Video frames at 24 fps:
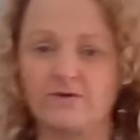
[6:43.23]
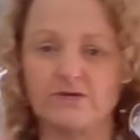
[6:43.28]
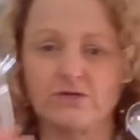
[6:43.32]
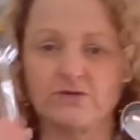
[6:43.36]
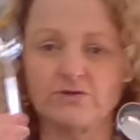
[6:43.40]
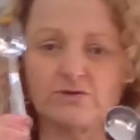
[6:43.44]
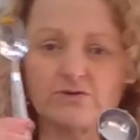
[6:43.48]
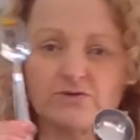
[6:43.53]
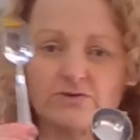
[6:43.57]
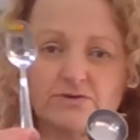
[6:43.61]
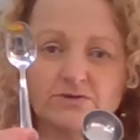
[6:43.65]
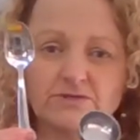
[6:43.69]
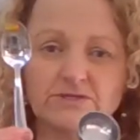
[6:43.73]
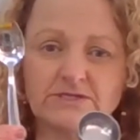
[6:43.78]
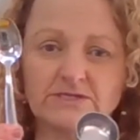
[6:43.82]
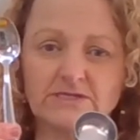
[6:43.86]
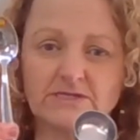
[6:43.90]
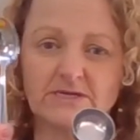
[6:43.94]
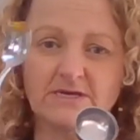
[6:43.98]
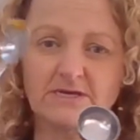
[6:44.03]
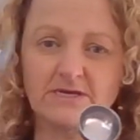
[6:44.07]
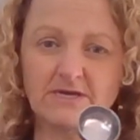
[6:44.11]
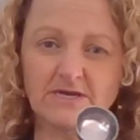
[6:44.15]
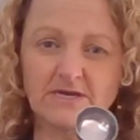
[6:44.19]
we use
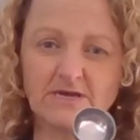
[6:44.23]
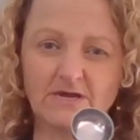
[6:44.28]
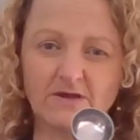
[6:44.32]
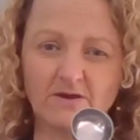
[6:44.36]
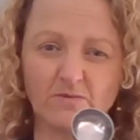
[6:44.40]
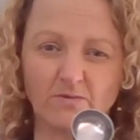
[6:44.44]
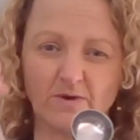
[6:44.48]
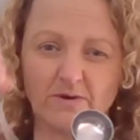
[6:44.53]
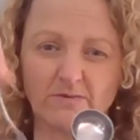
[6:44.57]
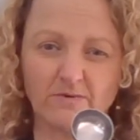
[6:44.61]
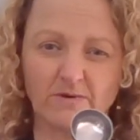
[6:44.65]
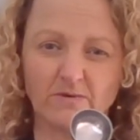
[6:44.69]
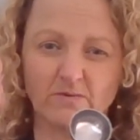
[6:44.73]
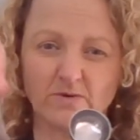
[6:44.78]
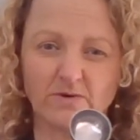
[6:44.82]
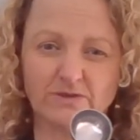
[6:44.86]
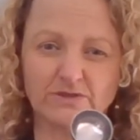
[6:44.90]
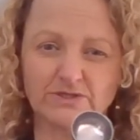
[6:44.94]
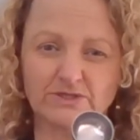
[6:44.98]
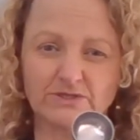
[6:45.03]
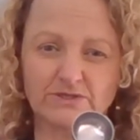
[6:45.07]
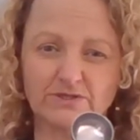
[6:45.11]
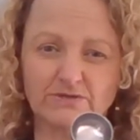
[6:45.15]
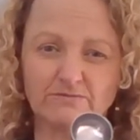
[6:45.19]
when we
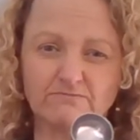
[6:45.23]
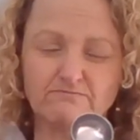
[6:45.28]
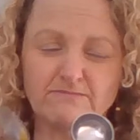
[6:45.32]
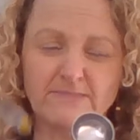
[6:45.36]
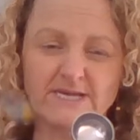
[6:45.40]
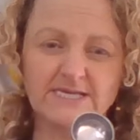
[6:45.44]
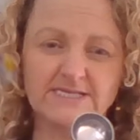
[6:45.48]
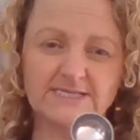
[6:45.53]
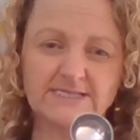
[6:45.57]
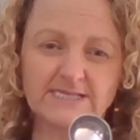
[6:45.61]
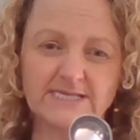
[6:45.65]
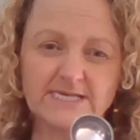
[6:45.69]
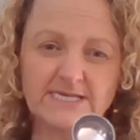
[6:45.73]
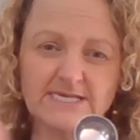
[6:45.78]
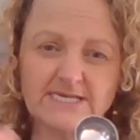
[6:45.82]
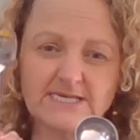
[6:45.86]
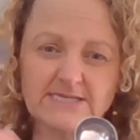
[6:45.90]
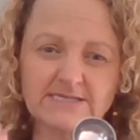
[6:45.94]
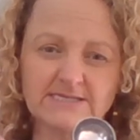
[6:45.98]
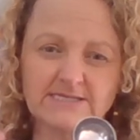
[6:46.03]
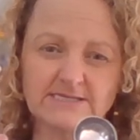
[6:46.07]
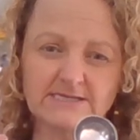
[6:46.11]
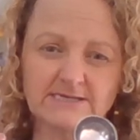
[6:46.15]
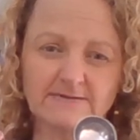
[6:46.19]
want to mix
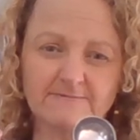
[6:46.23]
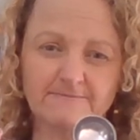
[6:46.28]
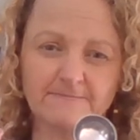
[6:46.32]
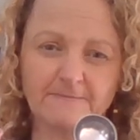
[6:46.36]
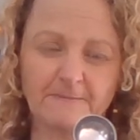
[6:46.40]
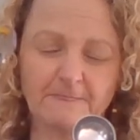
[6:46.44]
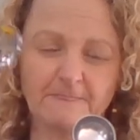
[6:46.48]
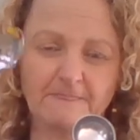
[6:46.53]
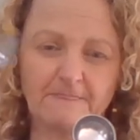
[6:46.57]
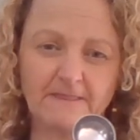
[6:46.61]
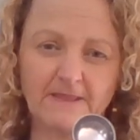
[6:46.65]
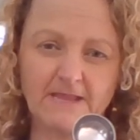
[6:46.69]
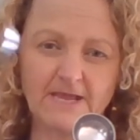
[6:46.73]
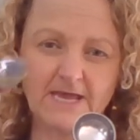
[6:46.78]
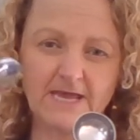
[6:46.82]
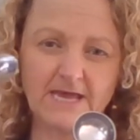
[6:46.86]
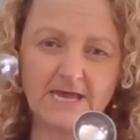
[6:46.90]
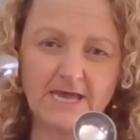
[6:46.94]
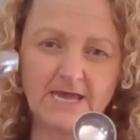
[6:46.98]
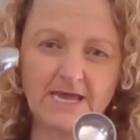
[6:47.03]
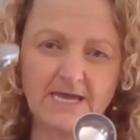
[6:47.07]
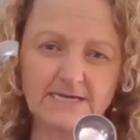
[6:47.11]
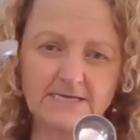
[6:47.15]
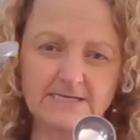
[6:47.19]
things
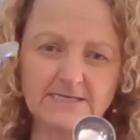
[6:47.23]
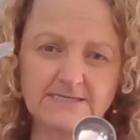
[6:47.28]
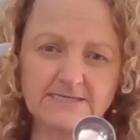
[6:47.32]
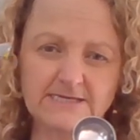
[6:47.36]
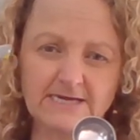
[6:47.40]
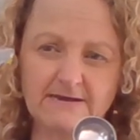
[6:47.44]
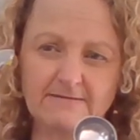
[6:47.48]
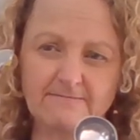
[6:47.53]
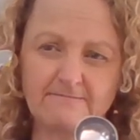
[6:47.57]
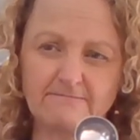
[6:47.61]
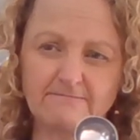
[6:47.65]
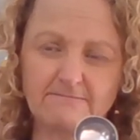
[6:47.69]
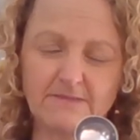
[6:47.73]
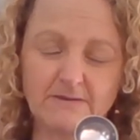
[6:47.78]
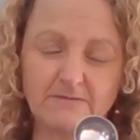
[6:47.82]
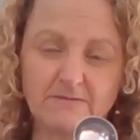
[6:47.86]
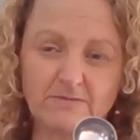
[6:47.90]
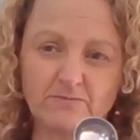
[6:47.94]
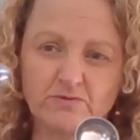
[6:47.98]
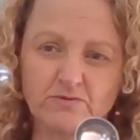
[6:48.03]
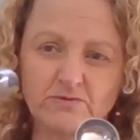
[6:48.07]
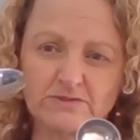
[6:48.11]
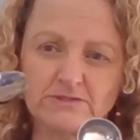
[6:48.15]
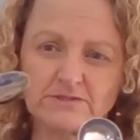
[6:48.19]
and maybe
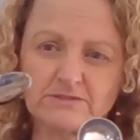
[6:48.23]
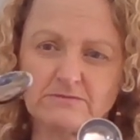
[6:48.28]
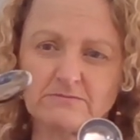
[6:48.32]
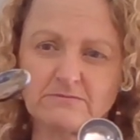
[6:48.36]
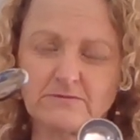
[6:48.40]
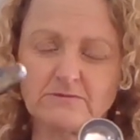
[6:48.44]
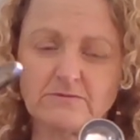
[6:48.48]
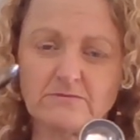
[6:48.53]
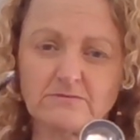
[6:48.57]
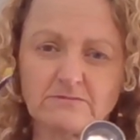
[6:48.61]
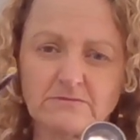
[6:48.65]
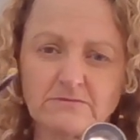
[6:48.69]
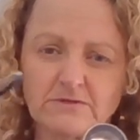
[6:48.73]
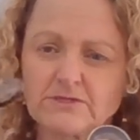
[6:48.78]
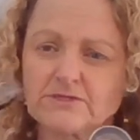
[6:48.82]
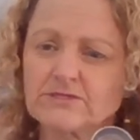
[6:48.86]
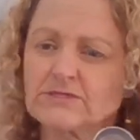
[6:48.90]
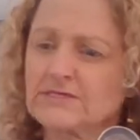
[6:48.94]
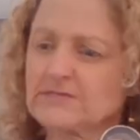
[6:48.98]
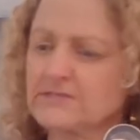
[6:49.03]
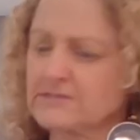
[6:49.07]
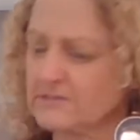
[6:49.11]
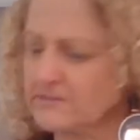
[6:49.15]
put some, oh gosh, that's